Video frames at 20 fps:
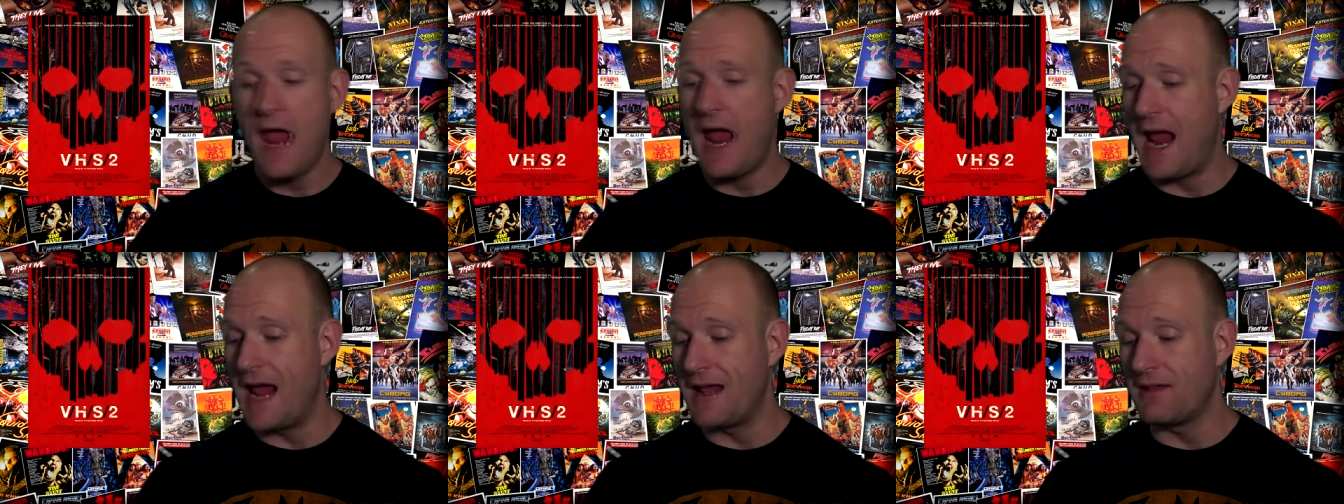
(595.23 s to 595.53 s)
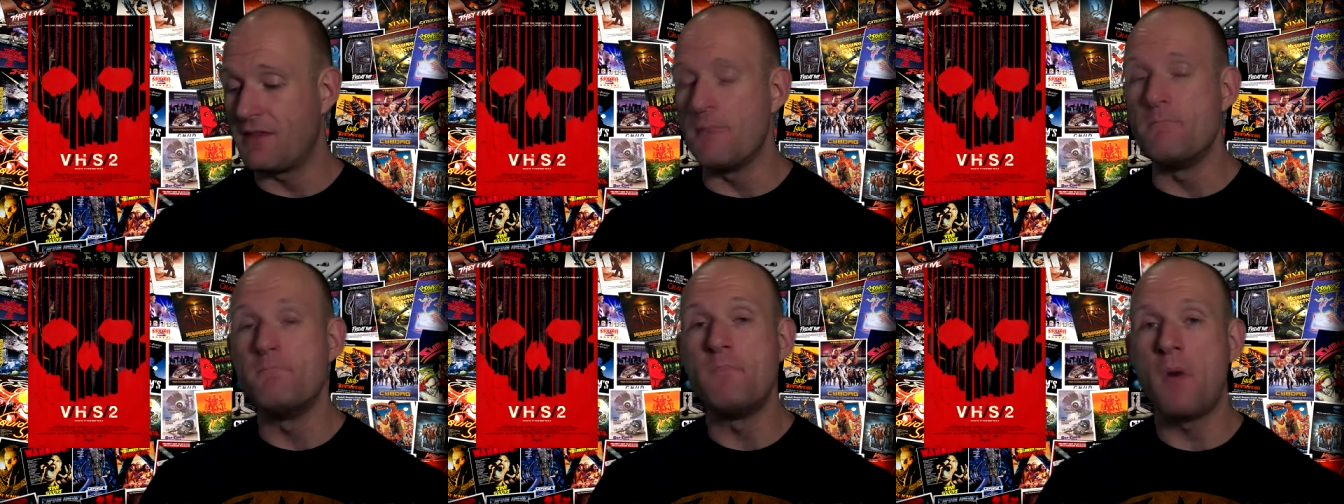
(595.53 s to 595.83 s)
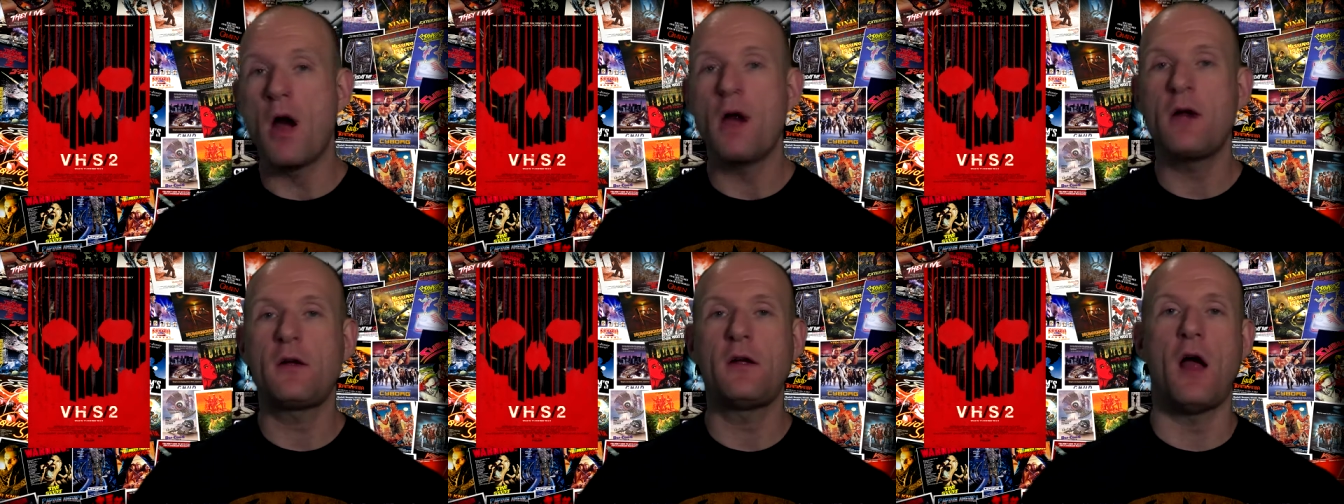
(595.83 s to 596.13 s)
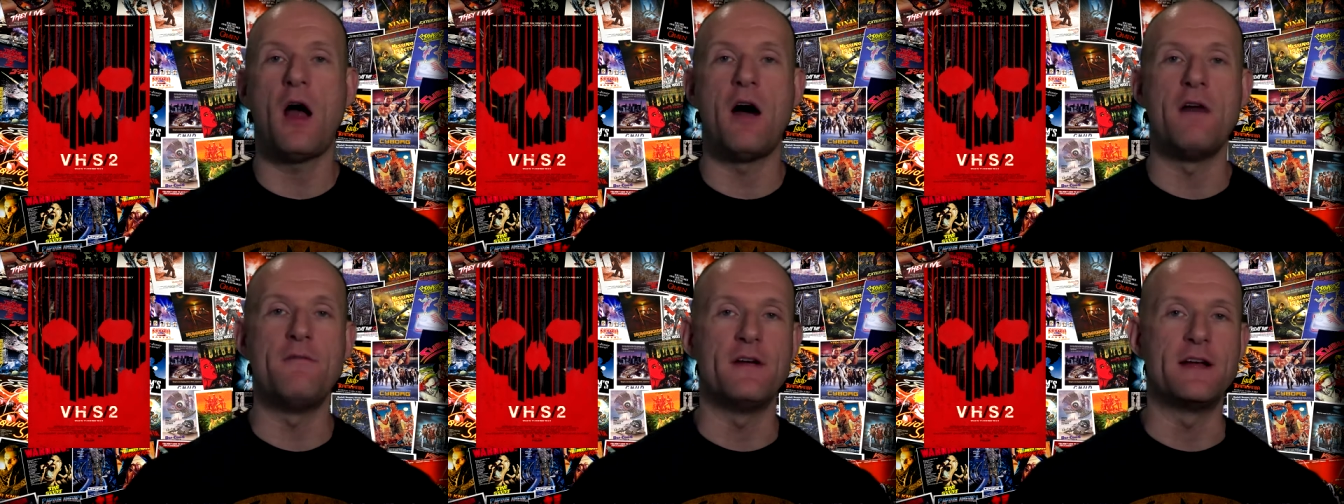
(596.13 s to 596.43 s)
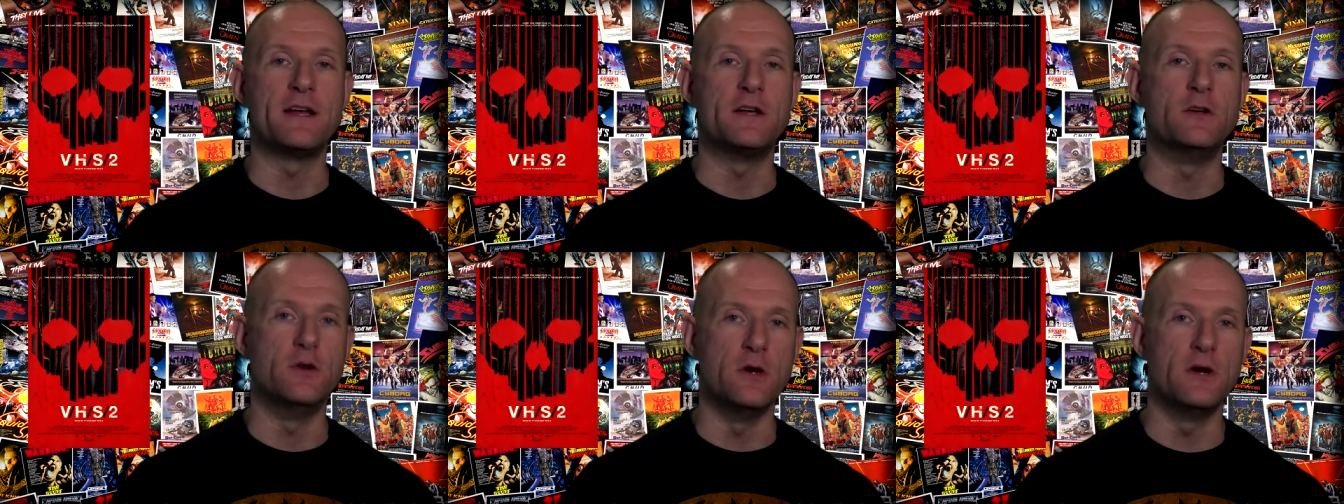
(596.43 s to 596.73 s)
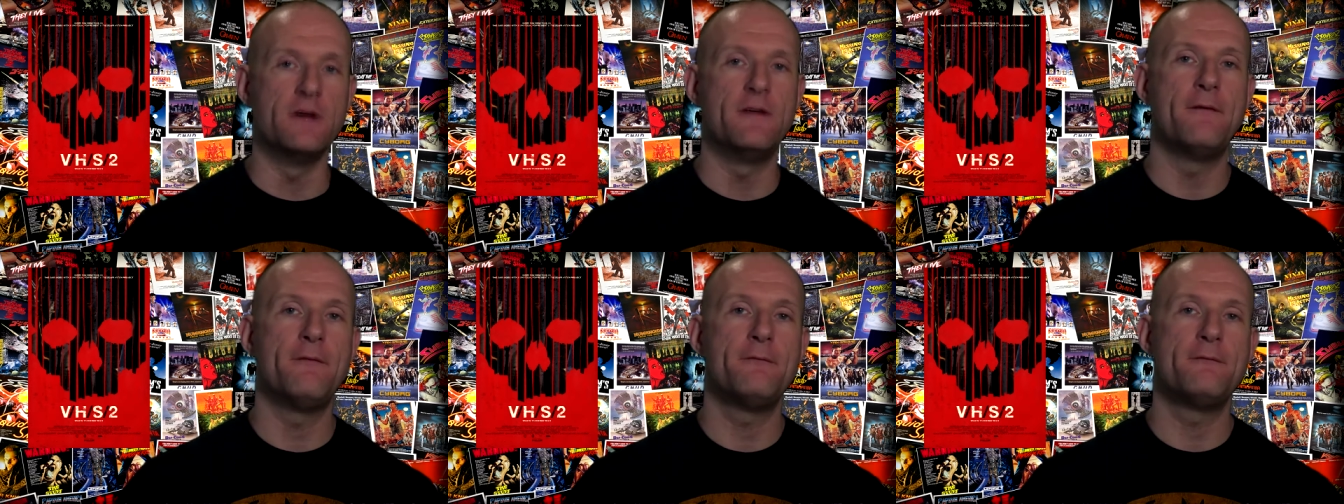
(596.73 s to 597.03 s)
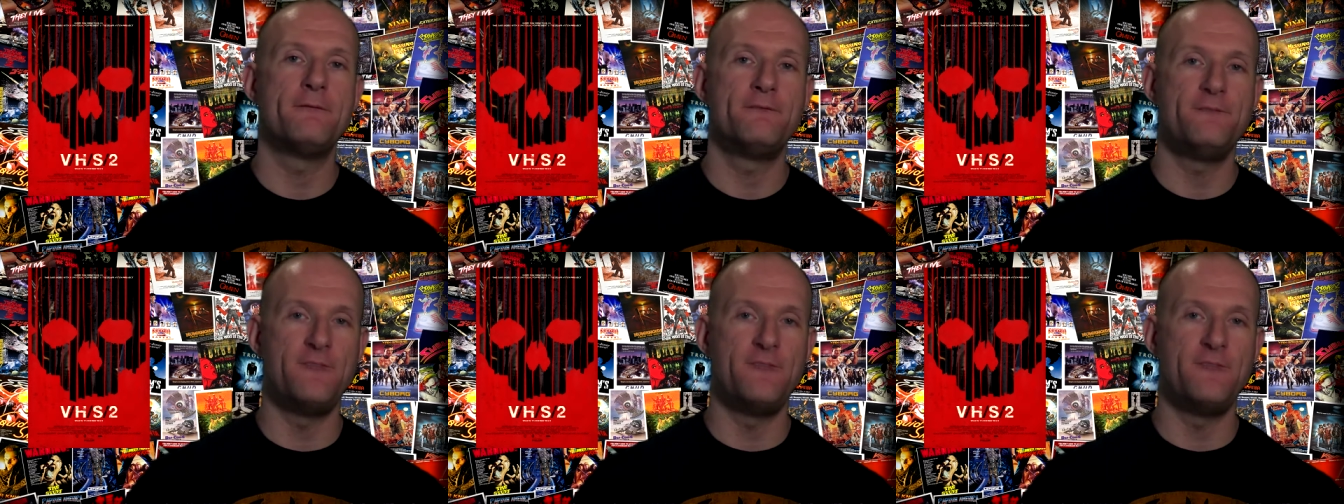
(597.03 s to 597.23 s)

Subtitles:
And the mark of a good